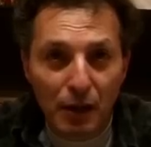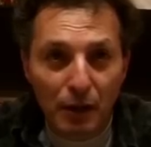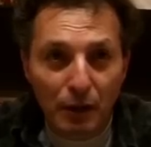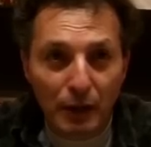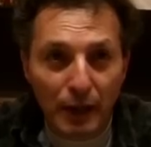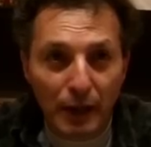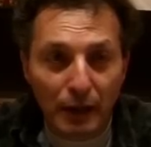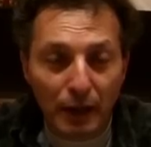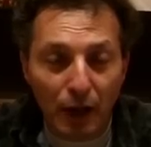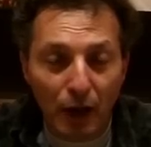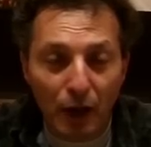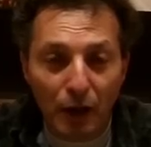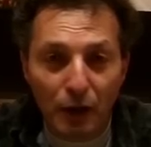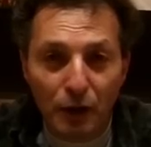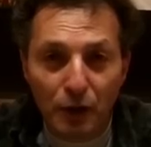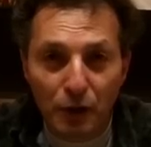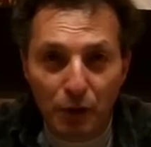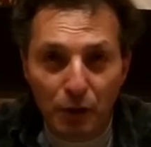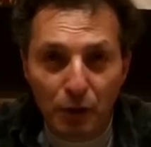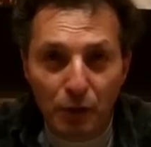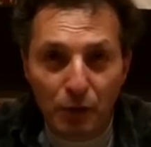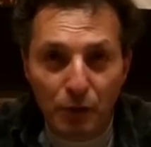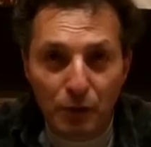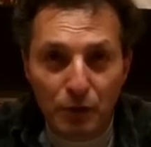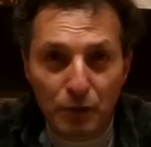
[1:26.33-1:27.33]
that I
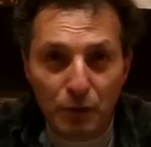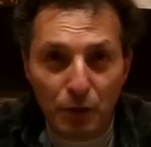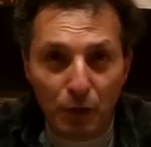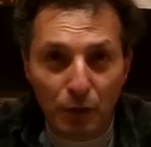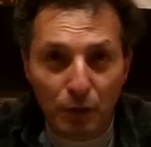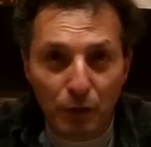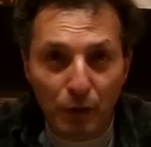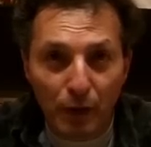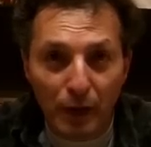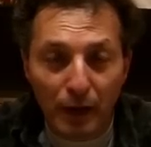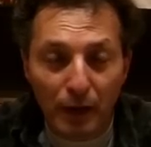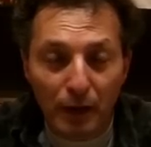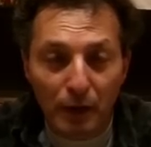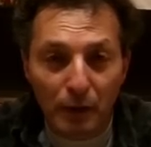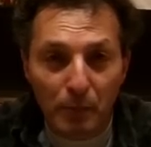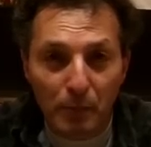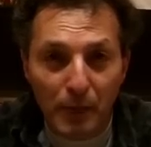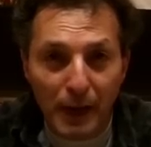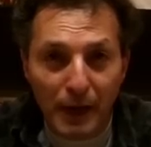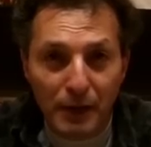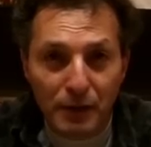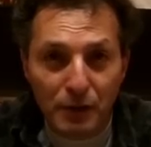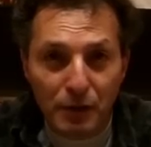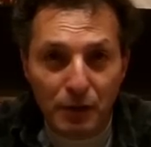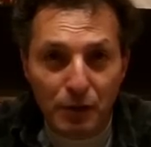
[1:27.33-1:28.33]
use on regular
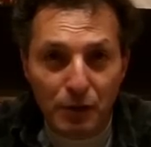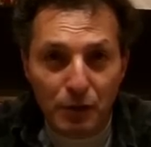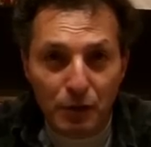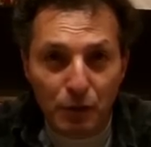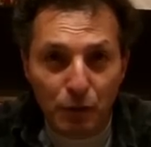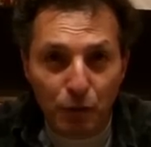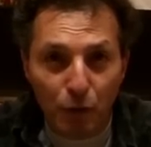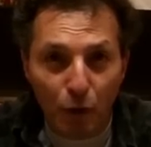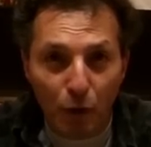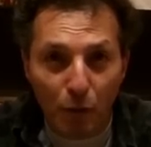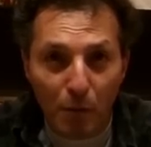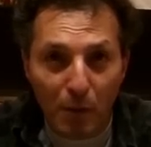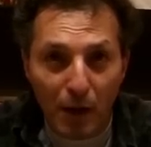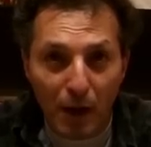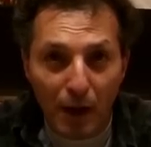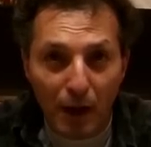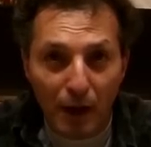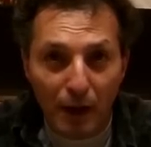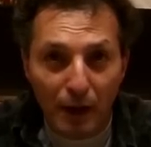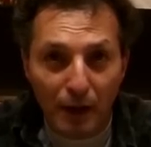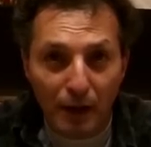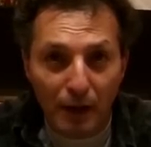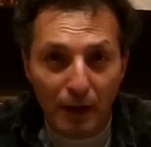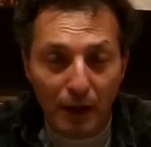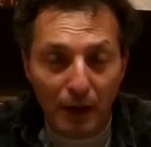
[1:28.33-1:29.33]
basis for
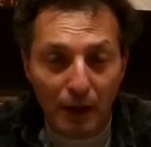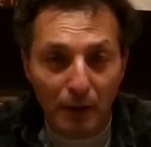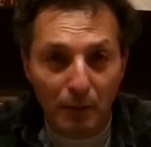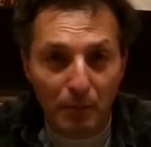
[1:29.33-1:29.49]
my